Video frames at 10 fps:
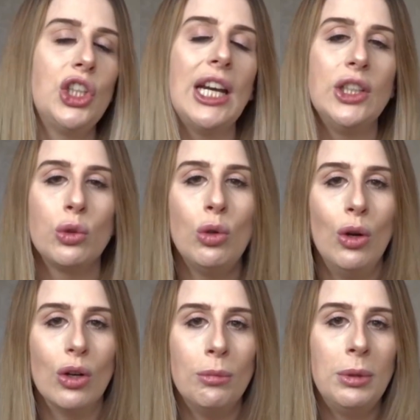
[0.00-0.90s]
change your
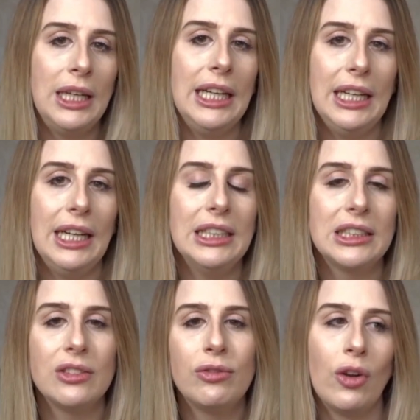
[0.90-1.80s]
look completely
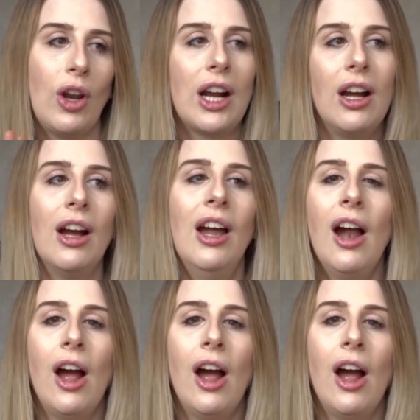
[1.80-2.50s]
for like a